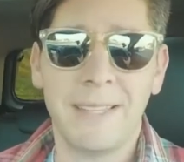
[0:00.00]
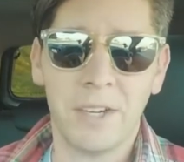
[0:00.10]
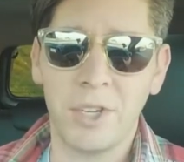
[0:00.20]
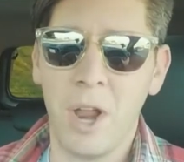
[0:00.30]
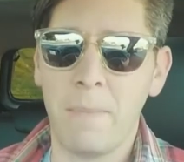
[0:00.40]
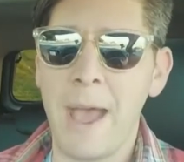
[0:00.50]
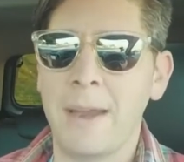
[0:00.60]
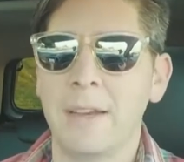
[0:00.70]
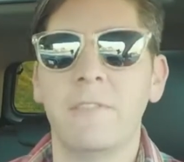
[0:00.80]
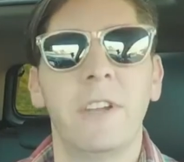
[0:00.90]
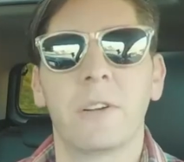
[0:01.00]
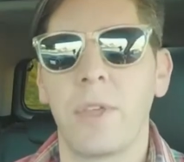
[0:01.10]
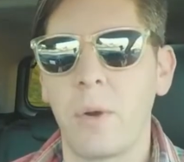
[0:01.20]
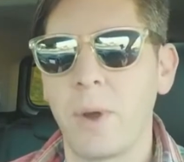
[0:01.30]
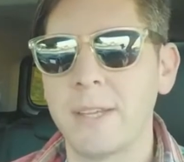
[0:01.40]
That's actually not bad in a vehicle
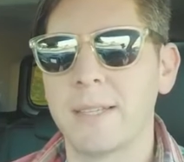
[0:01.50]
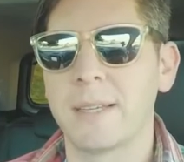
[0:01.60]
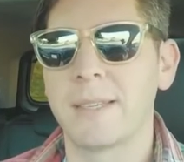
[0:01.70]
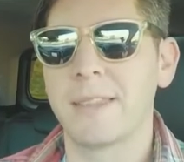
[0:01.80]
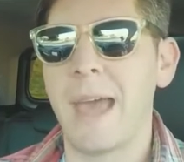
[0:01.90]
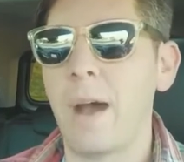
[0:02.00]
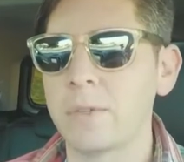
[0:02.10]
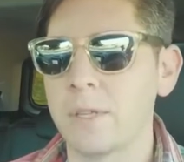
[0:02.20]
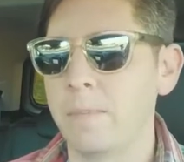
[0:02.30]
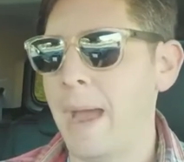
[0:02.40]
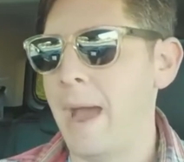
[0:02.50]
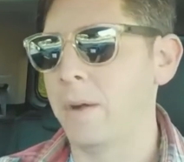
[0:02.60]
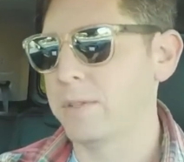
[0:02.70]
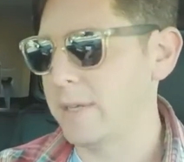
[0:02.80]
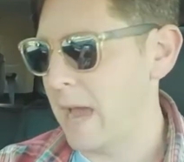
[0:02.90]
that weighs 6,000
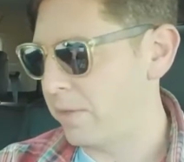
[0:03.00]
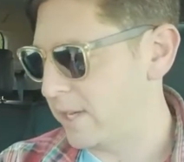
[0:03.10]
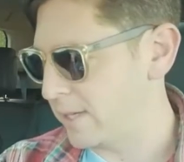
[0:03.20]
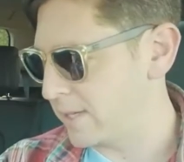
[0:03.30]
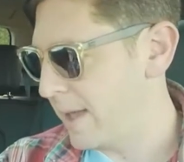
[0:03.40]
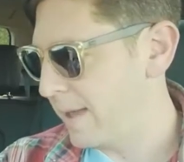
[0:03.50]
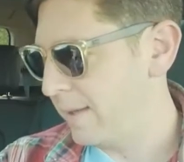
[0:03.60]
pounds. Now, this